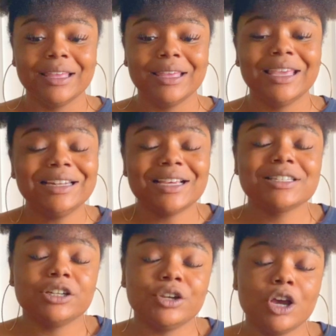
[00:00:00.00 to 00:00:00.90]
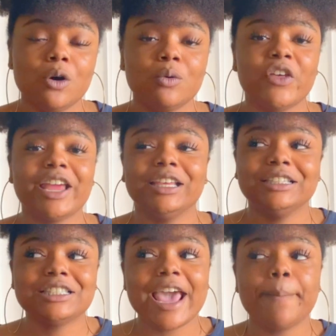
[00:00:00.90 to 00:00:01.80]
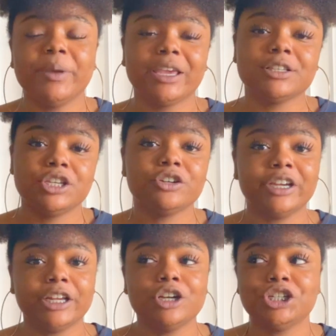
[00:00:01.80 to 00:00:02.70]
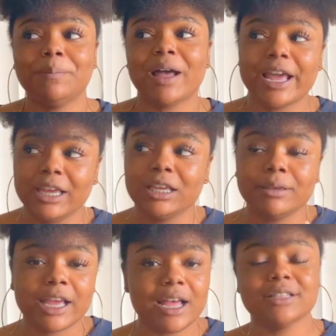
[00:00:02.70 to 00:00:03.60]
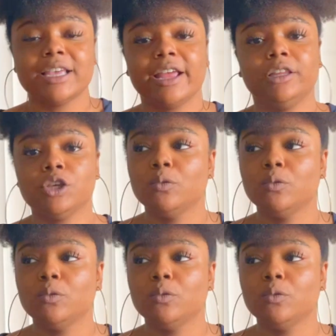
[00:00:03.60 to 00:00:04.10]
He doesn't know that he's tapping into your energy by contacting you,